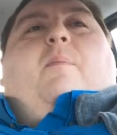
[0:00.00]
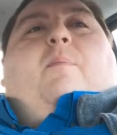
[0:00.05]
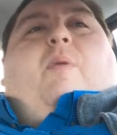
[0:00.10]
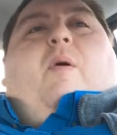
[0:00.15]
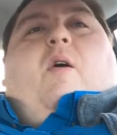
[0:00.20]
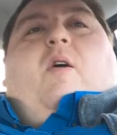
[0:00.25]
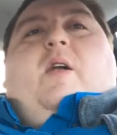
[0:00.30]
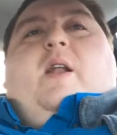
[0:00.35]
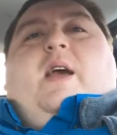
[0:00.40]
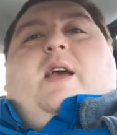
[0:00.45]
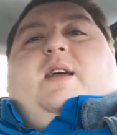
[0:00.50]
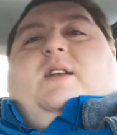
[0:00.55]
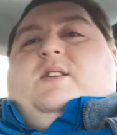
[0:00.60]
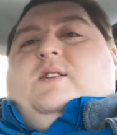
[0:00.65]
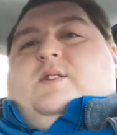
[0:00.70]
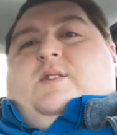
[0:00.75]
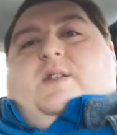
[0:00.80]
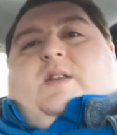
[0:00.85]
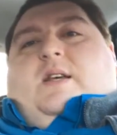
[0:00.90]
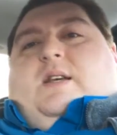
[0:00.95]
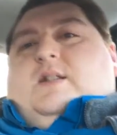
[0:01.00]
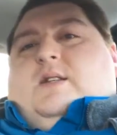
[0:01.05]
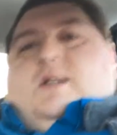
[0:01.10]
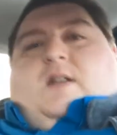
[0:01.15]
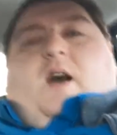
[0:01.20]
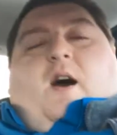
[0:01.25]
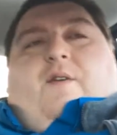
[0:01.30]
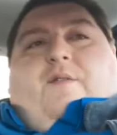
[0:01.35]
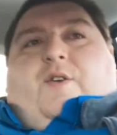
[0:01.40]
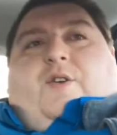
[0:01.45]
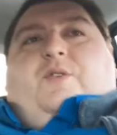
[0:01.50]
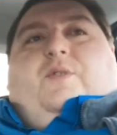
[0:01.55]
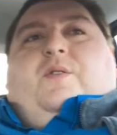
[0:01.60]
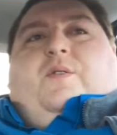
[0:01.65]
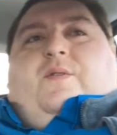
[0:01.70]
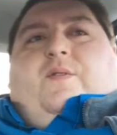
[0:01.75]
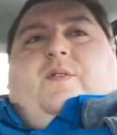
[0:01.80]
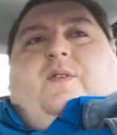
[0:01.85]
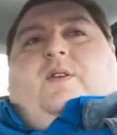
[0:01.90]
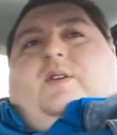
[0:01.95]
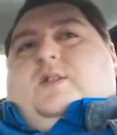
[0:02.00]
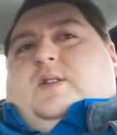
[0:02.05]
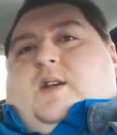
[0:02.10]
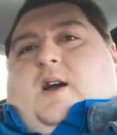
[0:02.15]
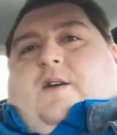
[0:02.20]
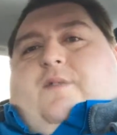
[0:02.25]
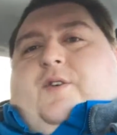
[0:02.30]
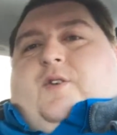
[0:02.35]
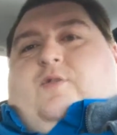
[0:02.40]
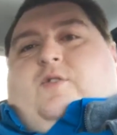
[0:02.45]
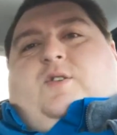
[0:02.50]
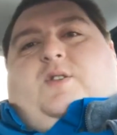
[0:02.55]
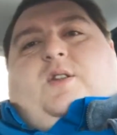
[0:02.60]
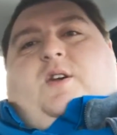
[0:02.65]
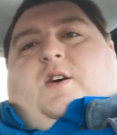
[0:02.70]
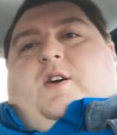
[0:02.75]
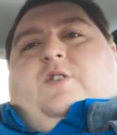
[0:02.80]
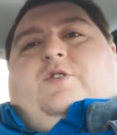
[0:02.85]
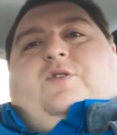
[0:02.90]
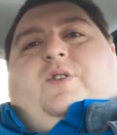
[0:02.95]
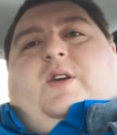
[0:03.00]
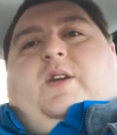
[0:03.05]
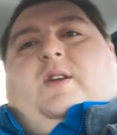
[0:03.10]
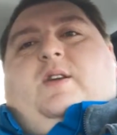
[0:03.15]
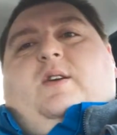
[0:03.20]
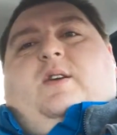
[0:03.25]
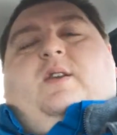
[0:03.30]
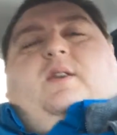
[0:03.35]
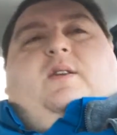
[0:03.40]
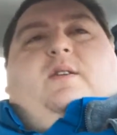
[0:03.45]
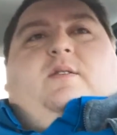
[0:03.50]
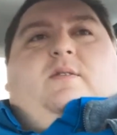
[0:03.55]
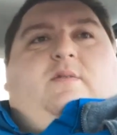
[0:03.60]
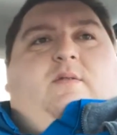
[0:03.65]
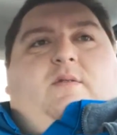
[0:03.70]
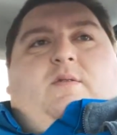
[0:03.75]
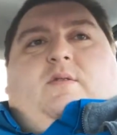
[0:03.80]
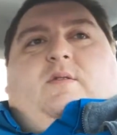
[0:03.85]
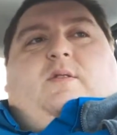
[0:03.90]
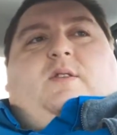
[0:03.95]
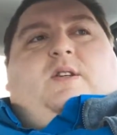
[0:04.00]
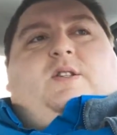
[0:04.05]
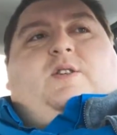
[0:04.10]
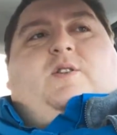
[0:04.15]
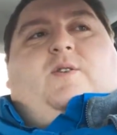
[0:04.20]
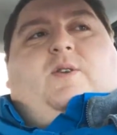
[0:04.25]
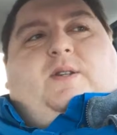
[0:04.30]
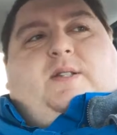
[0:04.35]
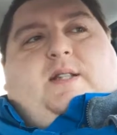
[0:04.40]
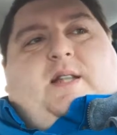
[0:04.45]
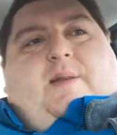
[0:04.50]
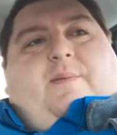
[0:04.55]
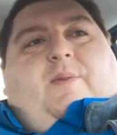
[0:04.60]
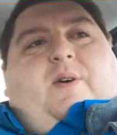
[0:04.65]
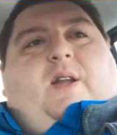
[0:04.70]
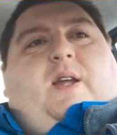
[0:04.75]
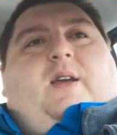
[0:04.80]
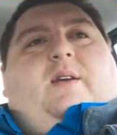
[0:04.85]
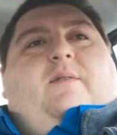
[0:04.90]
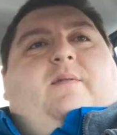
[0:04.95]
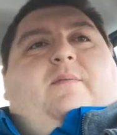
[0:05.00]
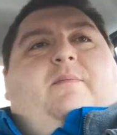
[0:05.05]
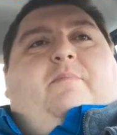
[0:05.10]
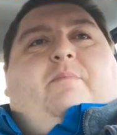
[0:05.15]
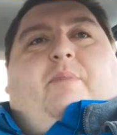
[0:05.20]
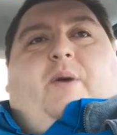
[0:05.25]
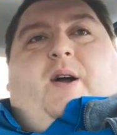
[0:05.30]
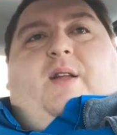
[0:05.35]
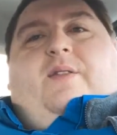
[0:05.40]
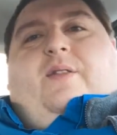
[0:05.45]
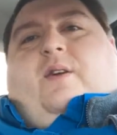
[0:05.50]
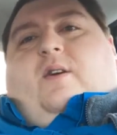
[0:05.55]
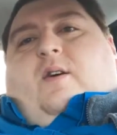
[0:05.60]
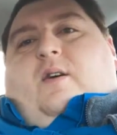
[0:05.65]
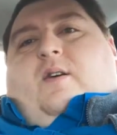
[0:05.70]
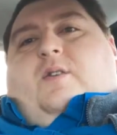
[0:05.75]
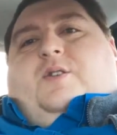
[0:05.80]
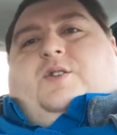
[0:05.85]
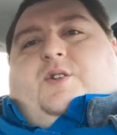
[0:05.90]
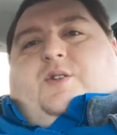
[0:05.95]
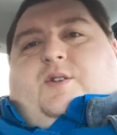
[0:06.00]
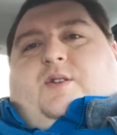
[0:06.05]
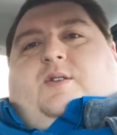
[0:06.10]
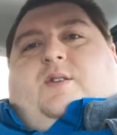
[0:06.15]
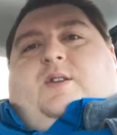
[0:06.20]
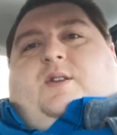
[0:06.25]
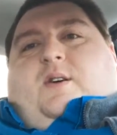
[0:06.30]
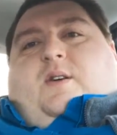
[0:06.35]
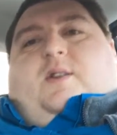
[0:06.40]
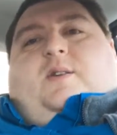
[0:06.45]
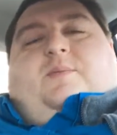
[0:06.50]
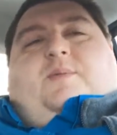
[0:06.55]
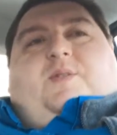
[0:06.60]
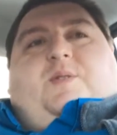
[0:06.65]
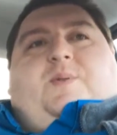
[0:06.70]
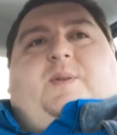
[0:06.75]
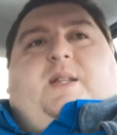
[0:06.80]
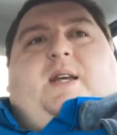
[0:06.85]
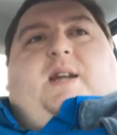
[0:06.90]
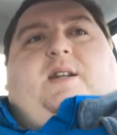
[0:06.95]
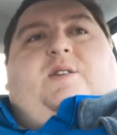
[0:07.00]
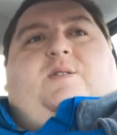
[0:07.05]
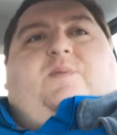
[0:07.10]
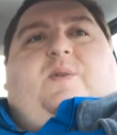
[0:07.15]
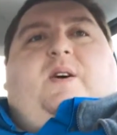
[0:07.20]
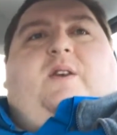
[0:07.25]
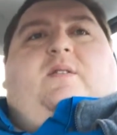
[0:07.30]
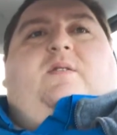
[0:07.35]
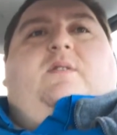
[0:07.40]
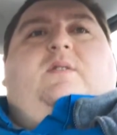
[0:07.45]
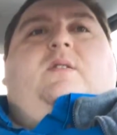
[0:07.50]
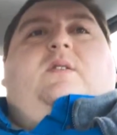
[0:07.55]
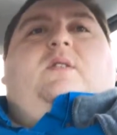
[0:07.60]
Part A is covered across the country. Doesn't cost any money, but there are deductibles for that as well,